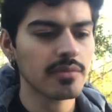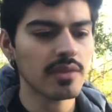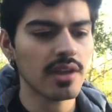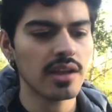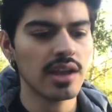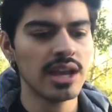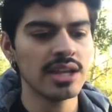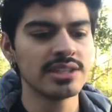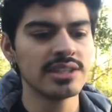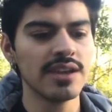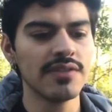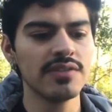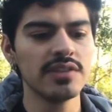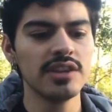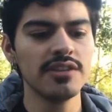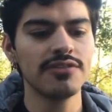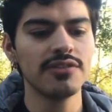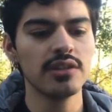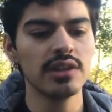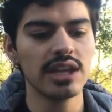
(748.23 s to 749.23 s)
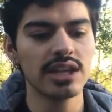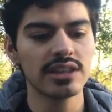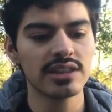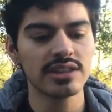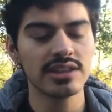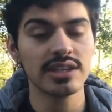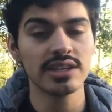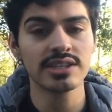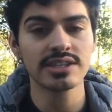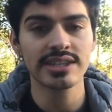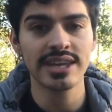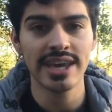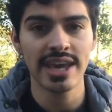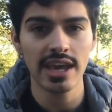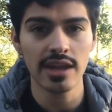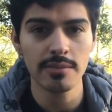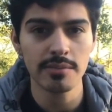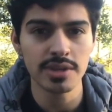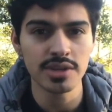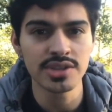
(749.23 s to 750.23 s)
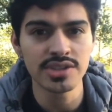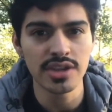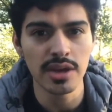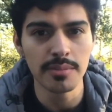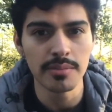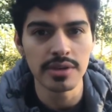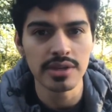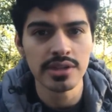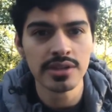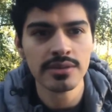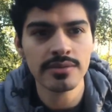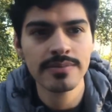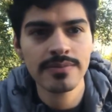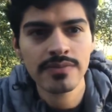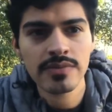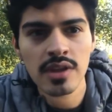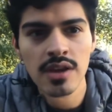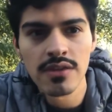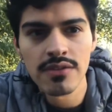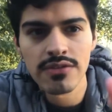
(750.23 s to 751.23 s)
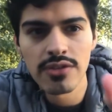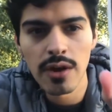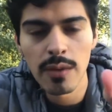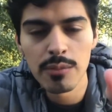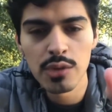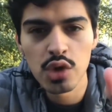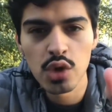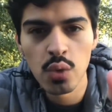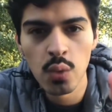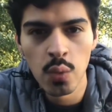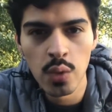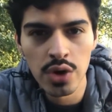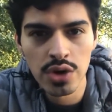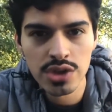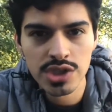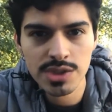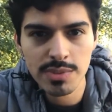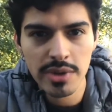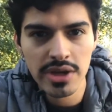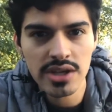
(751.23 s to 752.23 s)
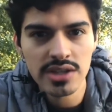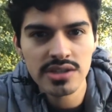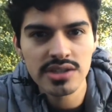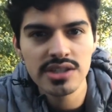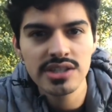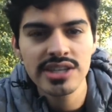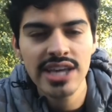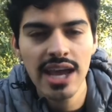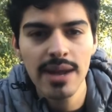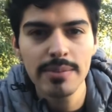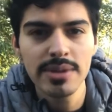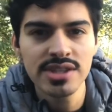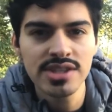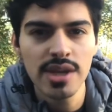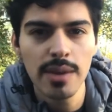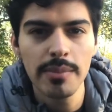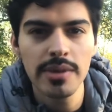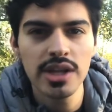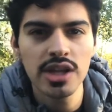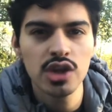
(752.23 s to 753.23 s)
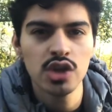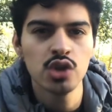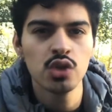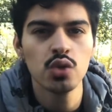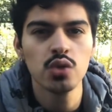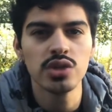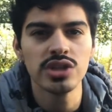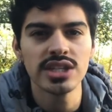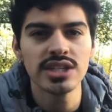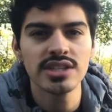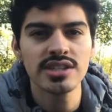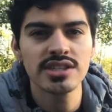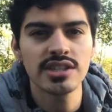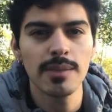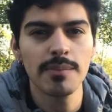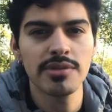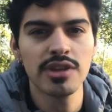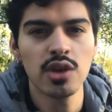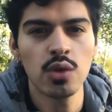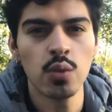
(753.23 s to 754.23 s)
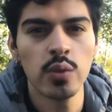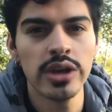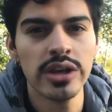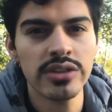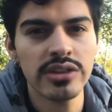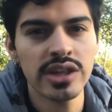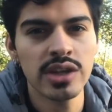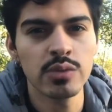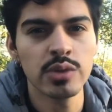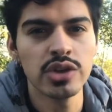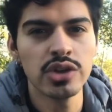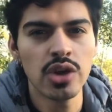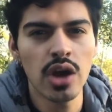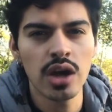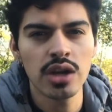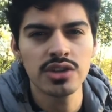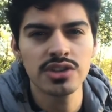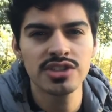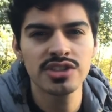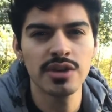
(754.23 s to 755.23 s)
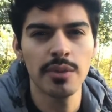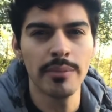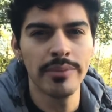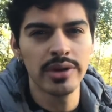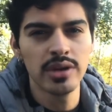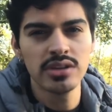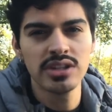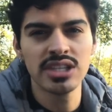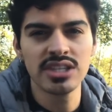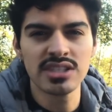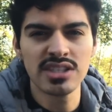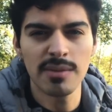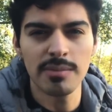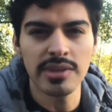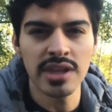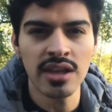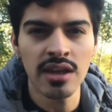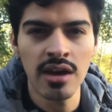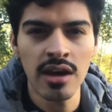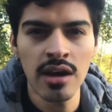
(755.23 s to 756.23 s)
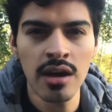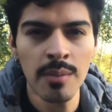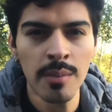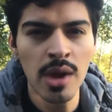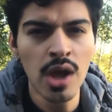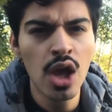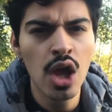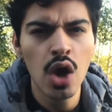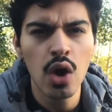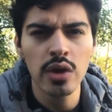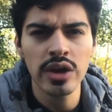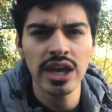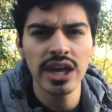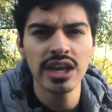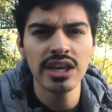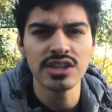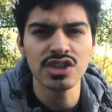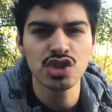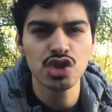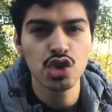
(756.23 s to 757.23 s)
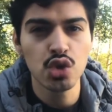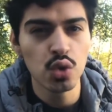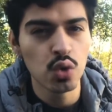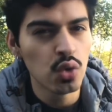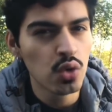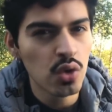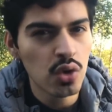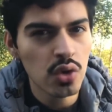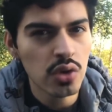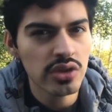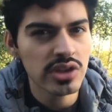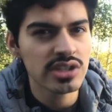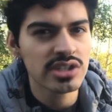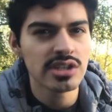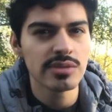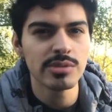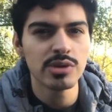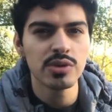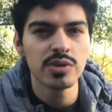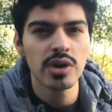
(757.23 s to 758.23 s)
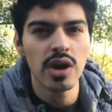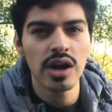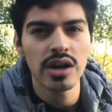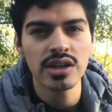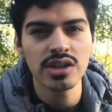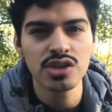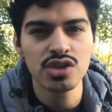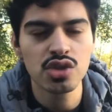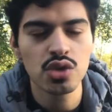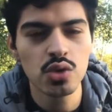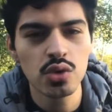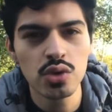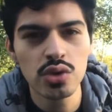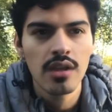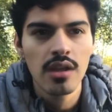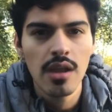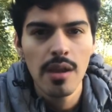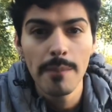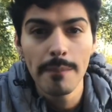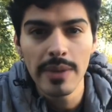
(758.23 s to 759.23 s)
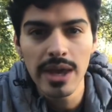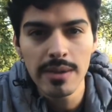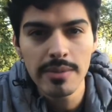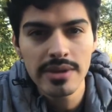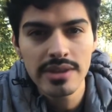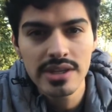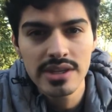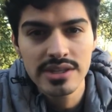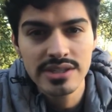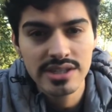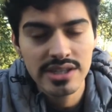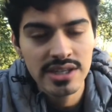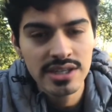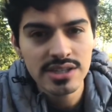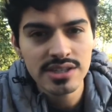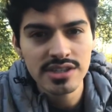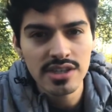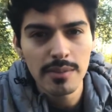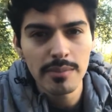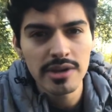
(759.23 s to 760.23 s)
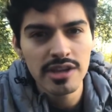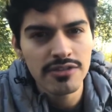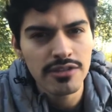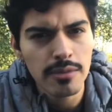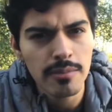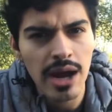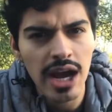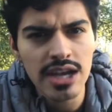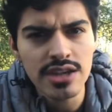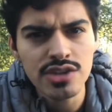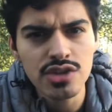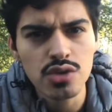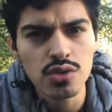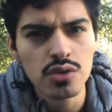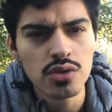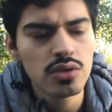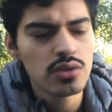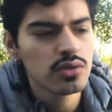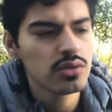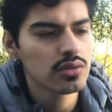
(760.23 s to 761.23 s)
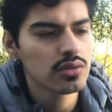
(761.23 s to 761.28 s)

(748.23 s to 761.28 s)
I definitely feel like this can be somebody from your workspace. This can be somebody you did something with in regards to building something up. Okay, it's school. This could be regarding school. Maybe this is somebody from high school.